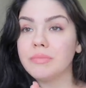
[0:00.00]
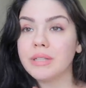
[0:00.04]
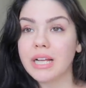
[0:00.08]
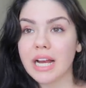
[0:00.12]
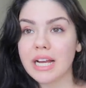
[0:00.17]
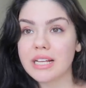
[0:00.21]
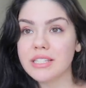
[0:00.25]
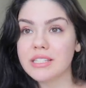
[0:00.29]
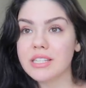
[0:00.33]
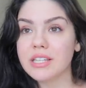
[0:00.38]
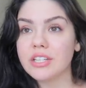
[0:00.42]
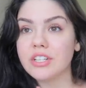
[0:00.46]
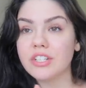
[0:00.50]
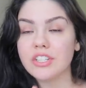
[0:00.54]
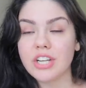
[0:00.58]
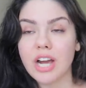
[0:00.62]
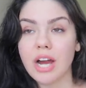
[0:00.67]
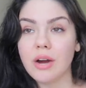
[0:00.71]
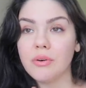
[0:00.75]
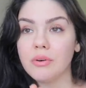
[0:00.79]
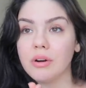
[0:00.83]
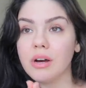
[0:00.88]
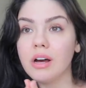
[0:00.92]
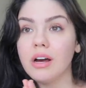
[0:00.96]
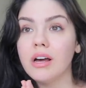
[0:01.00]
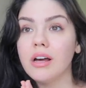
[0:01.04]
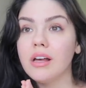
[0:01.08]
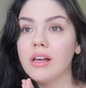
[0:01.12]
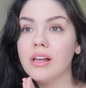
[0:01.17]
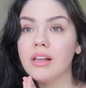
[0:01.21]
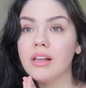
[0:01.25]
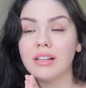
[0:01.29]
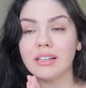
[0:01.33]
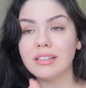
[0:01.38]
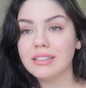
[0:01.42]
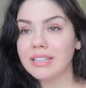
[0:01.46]
plastic shower
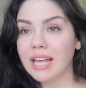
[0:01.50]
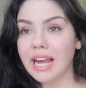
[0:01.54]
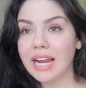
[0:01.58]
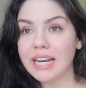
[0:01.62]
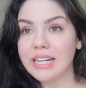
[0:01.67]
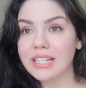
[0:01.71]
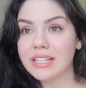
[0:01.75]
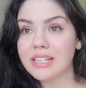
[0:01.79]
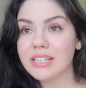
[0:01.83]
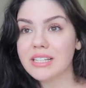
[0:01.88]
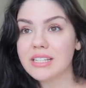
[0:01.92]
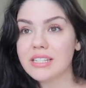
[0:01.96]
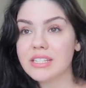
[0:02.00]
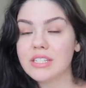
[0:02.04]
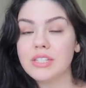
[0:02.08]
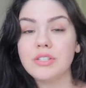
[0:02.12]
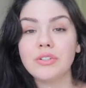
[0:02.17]
liners.